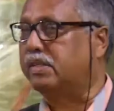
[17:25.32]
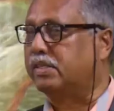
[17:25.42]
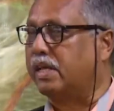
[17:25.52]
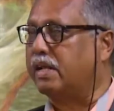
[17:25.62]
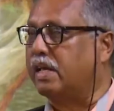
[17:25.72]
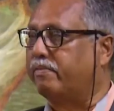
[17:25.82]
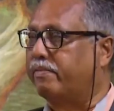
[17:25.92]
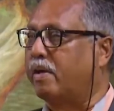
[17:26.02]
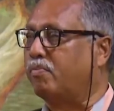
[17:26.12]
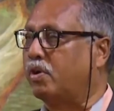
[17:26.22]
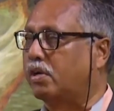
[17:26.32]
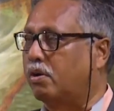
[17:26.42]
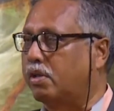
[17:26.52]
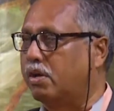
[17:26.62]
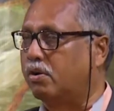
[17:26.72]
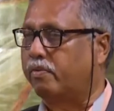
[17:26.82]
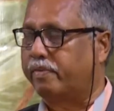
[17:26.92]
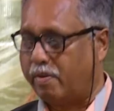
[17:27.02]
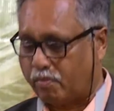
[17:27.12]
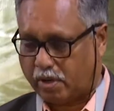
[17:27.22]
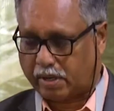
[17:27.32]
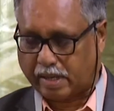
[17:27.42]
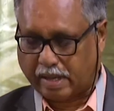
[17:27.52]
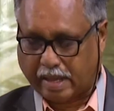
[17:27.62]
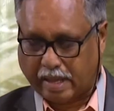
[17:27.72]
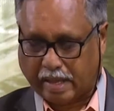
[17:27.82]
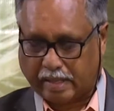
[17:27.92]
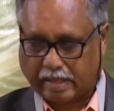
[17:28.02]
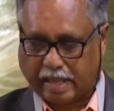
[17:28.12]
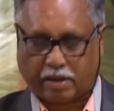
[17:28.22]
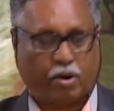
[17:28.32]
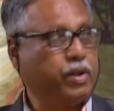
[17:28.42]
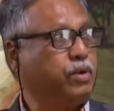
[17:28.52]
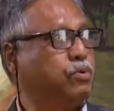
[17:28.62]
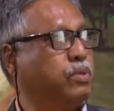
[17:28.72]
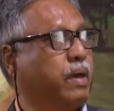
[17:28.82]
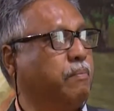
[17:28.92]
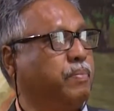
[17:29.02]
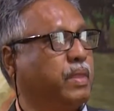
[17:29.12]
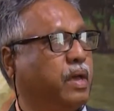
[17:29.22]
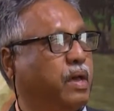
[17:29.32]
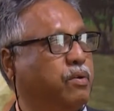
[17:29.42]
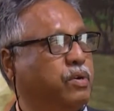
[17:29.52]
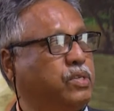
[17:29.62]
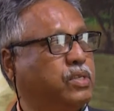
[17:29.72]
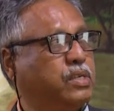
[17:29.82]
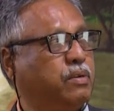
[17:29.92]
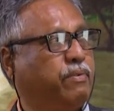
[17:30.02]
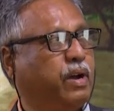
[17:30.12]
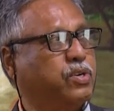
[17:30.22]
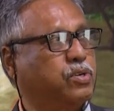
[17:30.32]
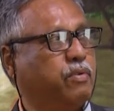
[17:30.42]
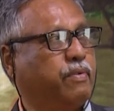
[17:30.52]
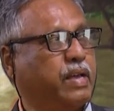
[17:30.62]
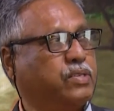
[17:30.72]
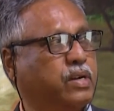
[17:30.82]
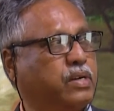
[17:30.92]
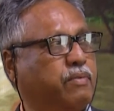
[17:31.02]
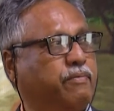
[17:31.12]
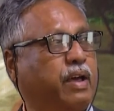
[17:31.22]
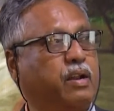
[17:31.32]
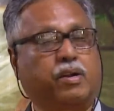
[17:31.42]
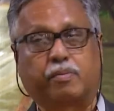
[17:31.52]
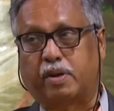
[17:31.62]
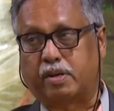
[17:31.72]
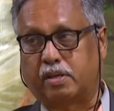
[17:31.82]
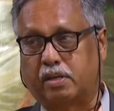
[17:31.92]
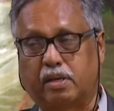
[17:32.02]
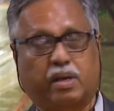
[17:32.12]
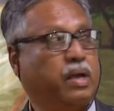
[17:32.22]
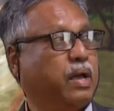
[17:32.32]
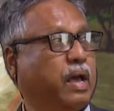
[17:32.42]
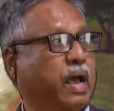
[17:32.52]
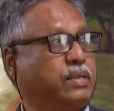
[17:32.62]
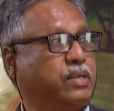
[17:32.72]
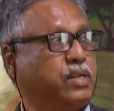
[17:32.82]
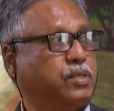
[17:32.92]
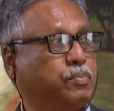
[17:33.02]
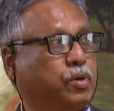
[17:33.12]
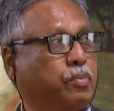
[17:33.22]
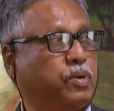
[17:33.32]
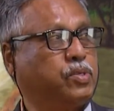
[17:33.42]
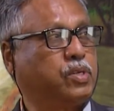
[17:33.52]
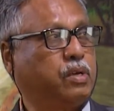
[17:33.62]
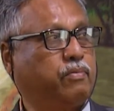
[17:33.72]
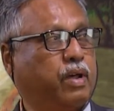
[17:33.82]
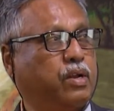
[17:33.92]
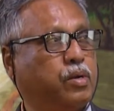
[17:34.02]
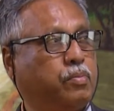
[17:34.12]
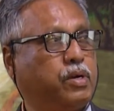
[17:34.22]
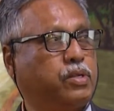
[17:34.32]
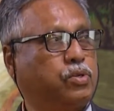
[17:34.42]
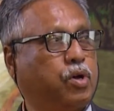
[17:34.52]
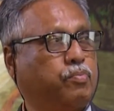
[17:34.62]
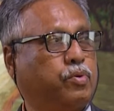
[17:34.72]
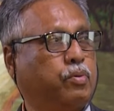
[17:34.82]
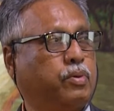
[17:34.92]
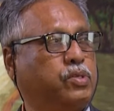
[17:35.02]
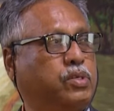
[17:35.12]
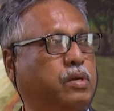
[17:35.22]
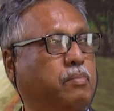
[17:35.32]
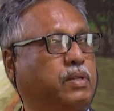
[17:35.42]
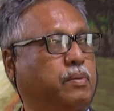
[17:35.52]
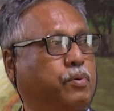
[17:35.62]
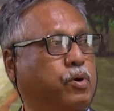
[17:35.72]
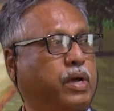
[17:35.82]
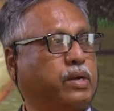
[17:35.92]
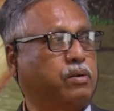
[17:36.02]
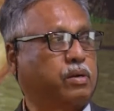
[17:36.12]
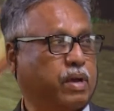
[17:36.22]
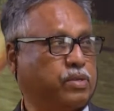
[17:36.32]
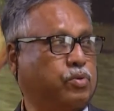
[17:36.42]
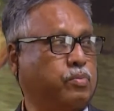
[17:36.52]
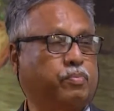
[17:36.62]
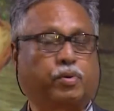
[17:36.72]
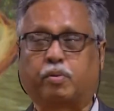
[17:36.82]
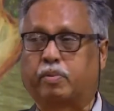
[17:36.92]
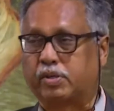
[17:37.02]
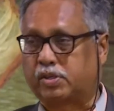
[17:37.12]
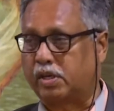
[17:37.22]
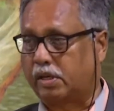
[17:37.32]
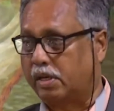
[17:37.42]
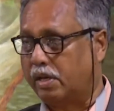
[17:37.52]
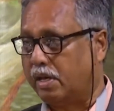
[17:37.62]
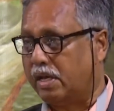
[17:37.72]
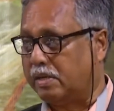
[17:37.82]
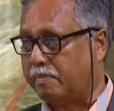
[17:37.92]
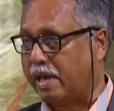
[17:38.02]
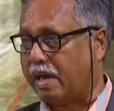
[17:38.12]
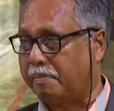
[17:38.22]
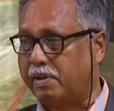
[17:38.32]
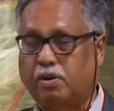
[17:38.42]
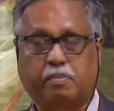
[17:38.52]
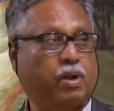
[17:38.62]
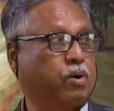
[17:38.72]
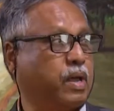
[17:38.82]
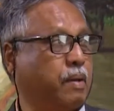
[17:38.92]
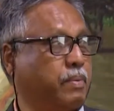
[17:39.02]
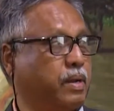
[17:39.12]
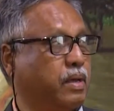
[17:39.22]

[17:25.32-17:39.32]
Sandai framework or Hyogo framework, according to them, risk is a function of hazard and vulnerability. Hazard is probabilistic, vulnerability is non-probabilistic, but the product has to be probabilistic. It may happen or may not happen.